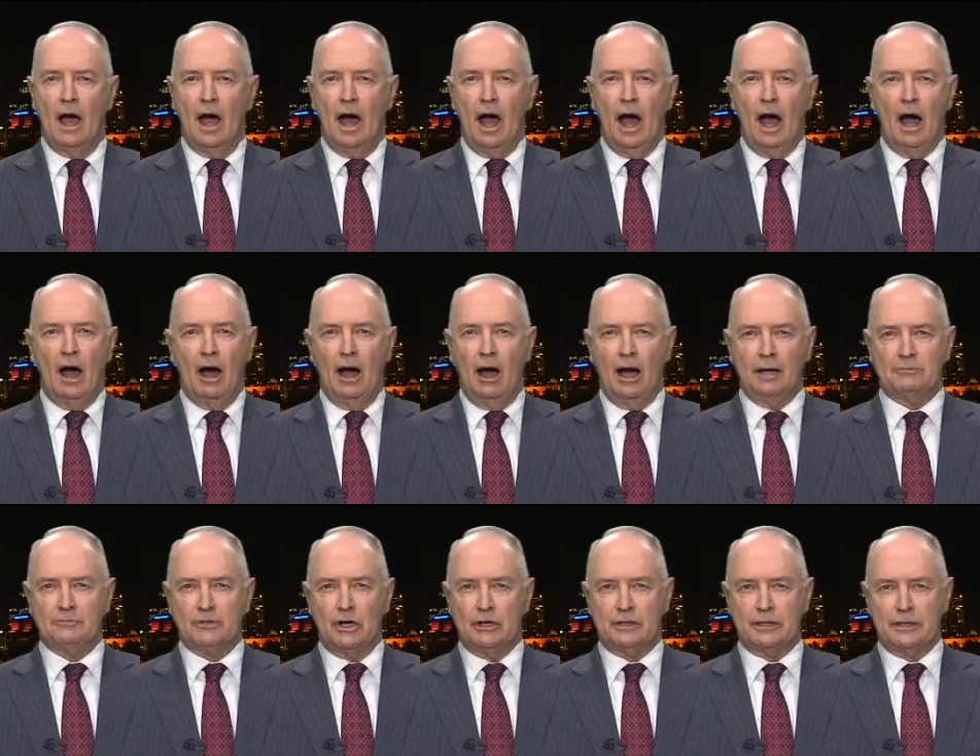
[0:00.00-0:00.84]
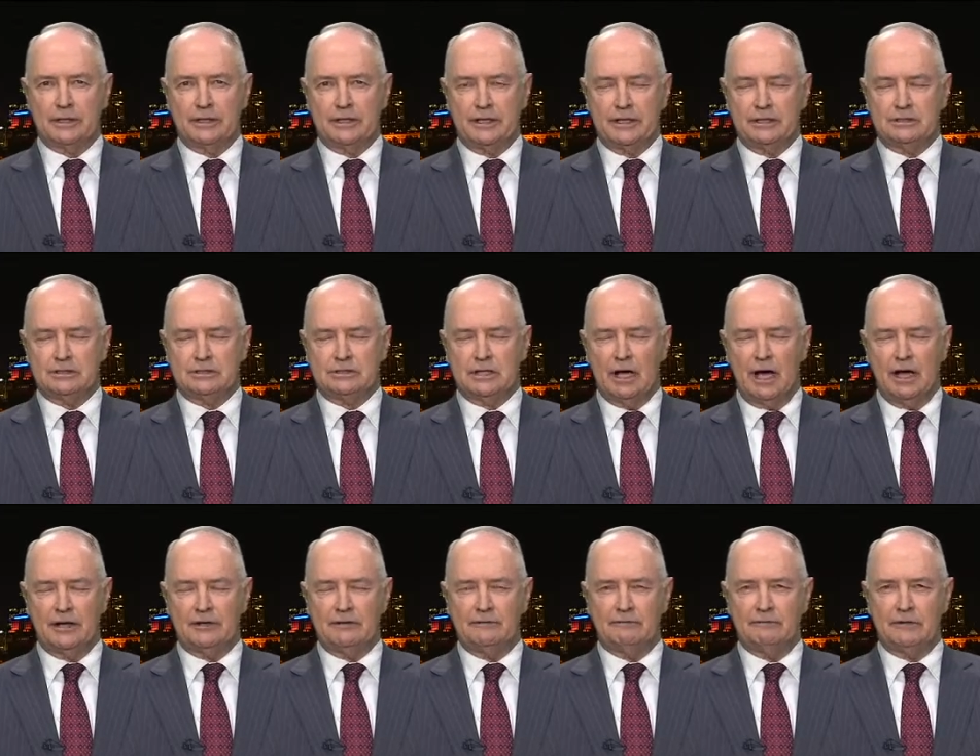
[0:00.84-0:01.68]
Uh, I'm not on the
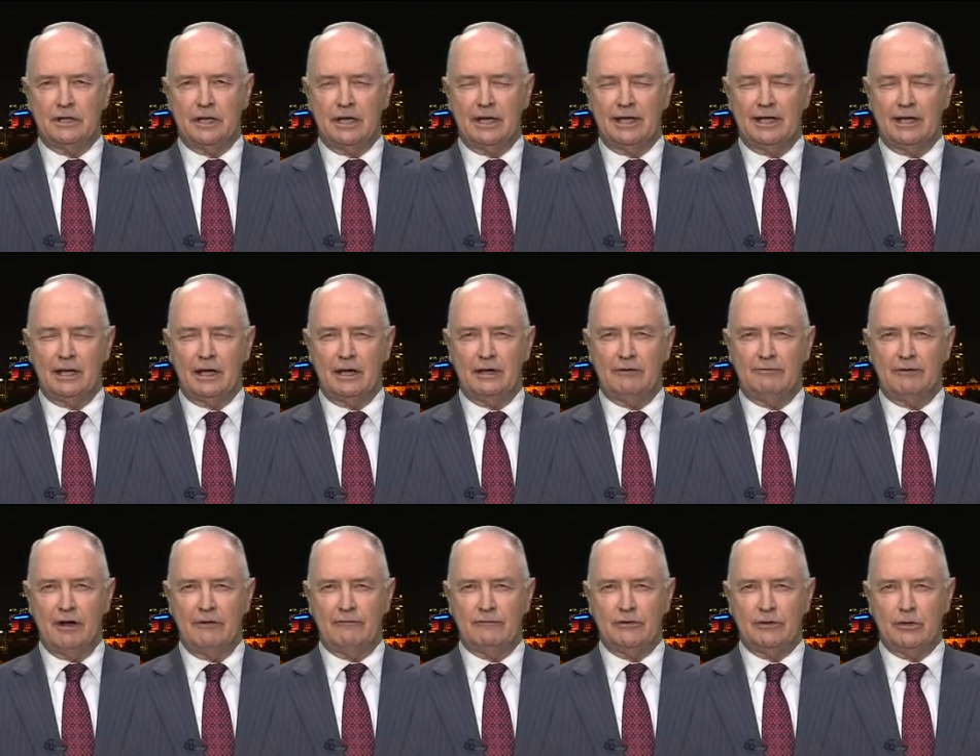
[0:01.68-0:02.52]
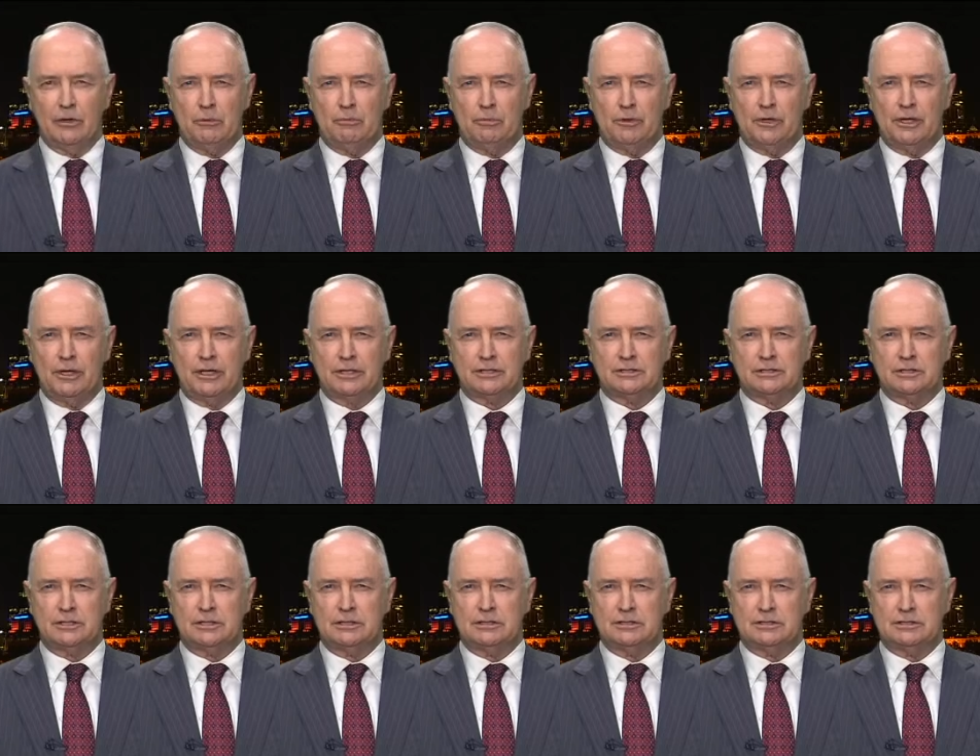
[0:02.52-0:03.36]
inside of the uh, revenue
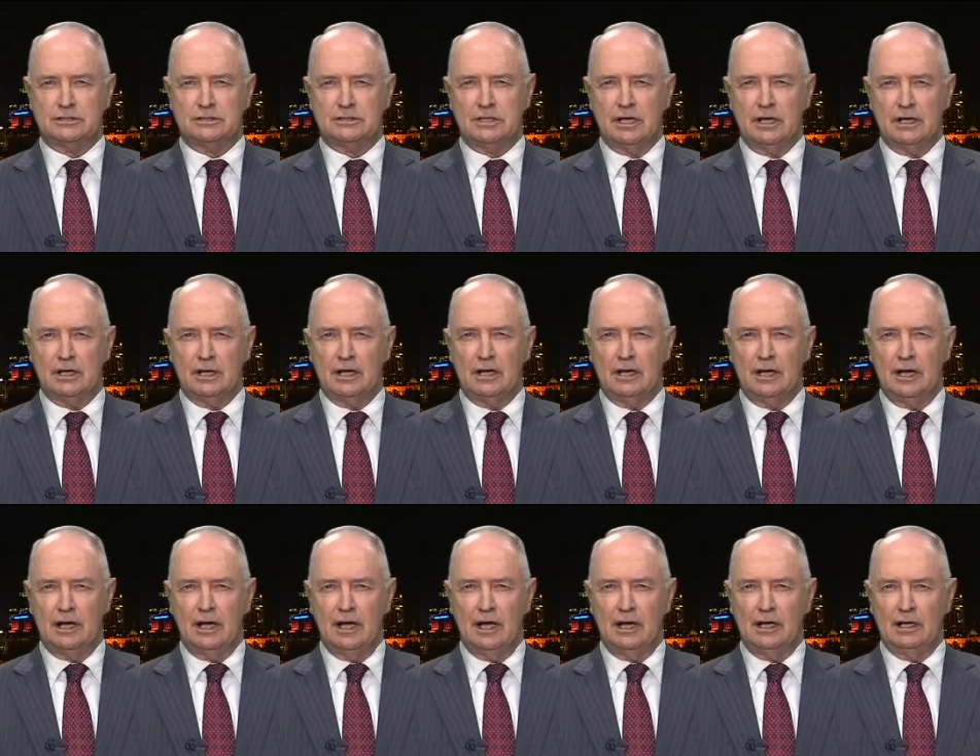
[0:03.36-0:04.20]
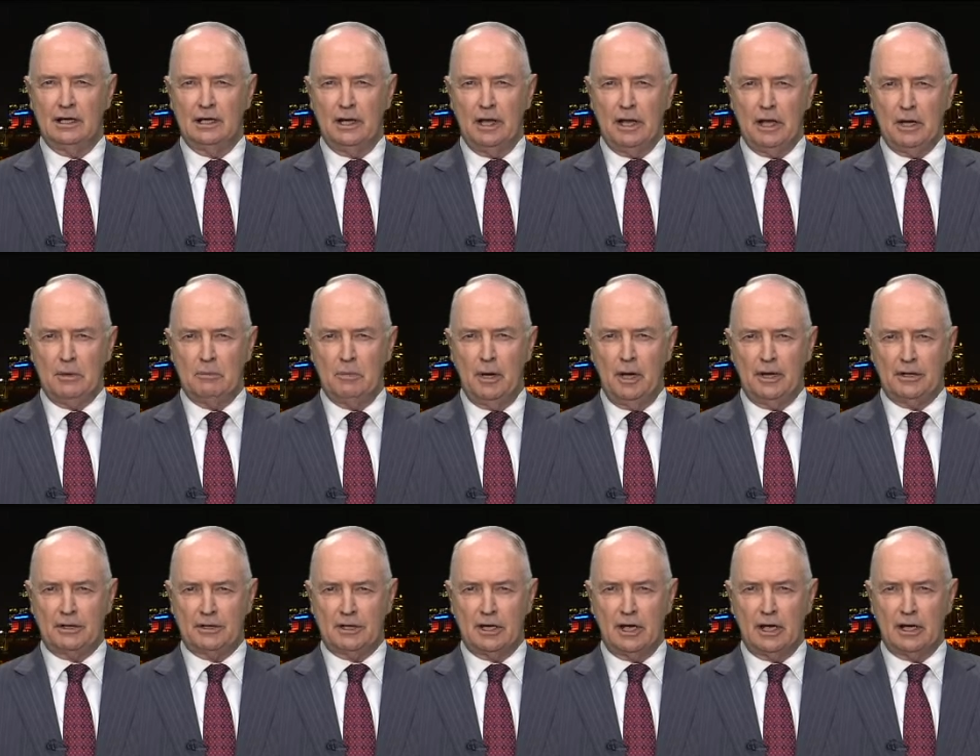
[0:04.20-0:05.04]
predictions, uh, uh Lee,
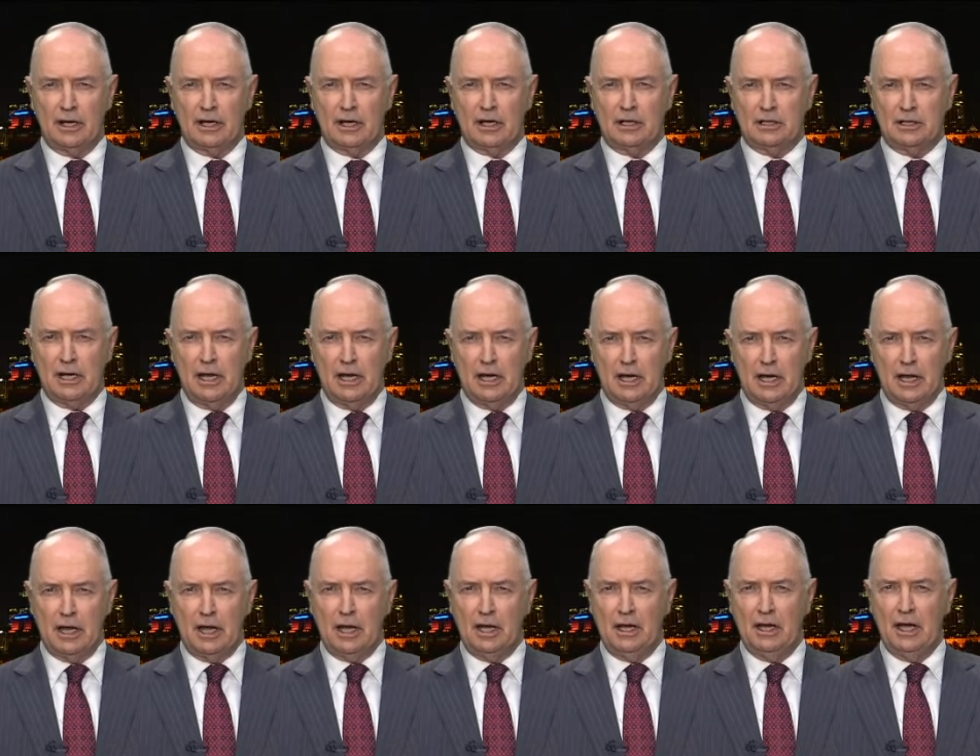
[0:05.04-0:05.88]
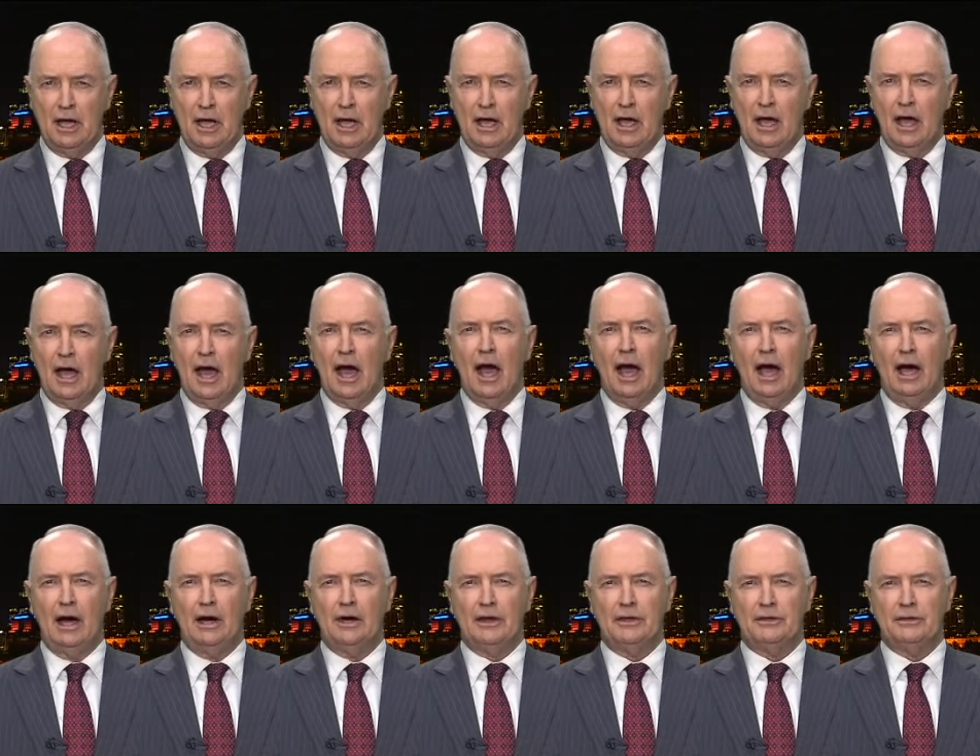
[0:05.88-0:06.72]
but uh, clearly
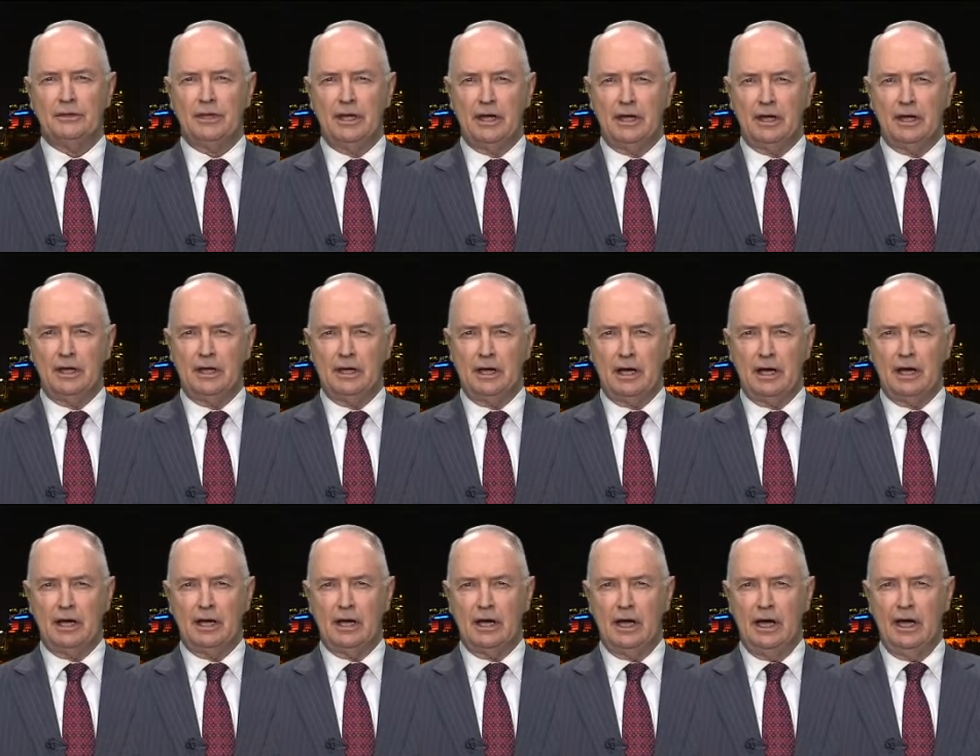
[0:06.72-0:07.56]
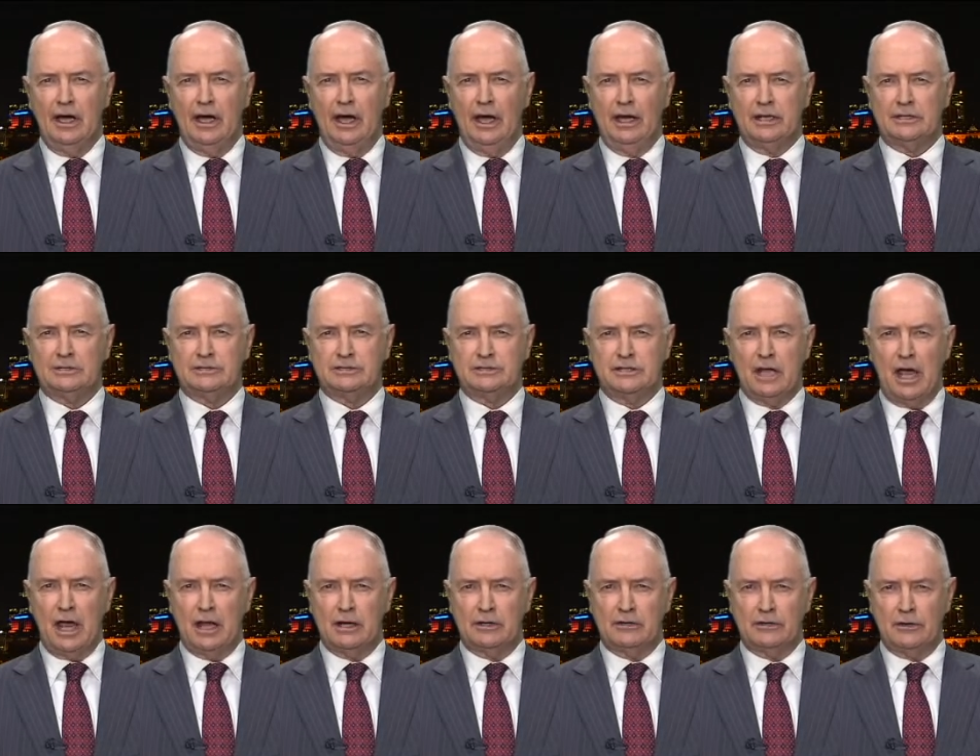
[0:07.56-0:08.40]
uh, the
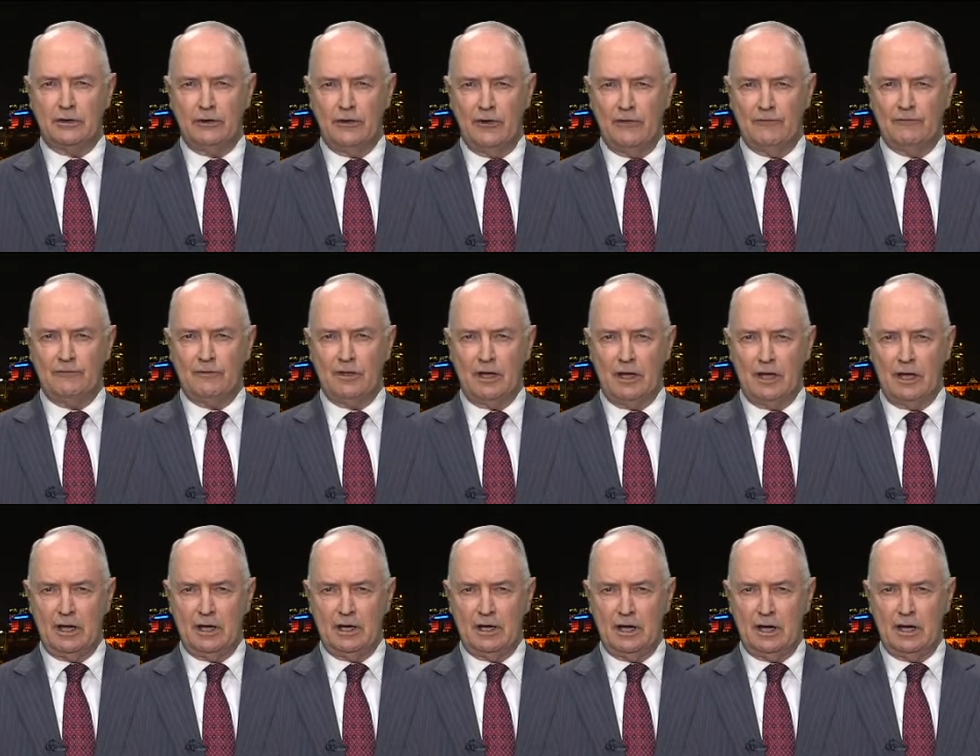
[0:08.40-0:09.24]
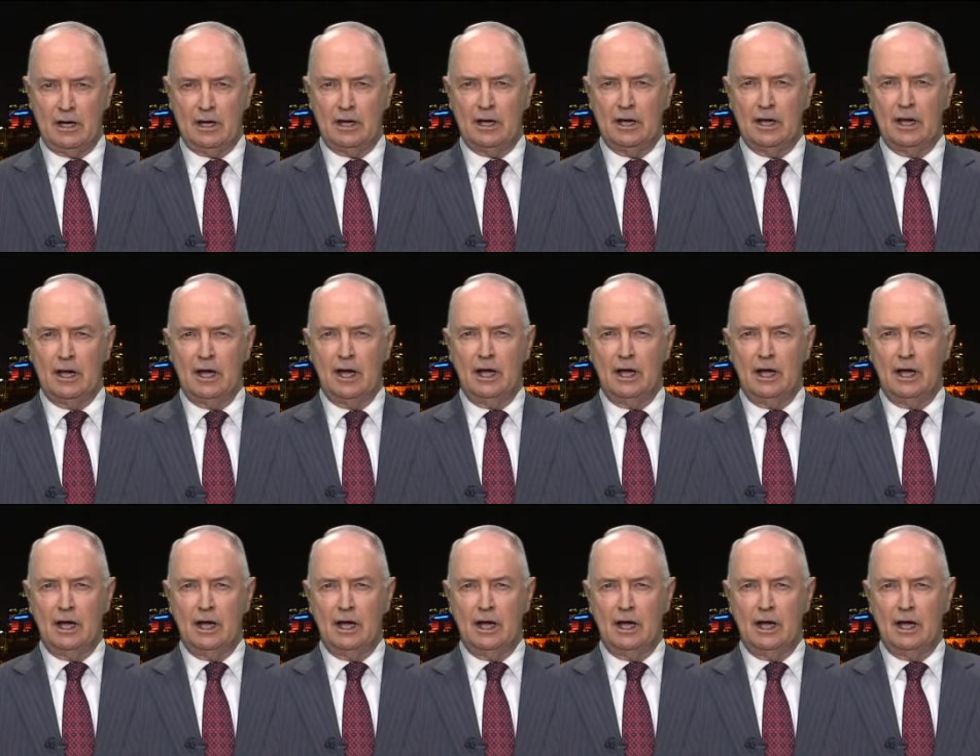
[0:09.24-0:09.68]
extent of the,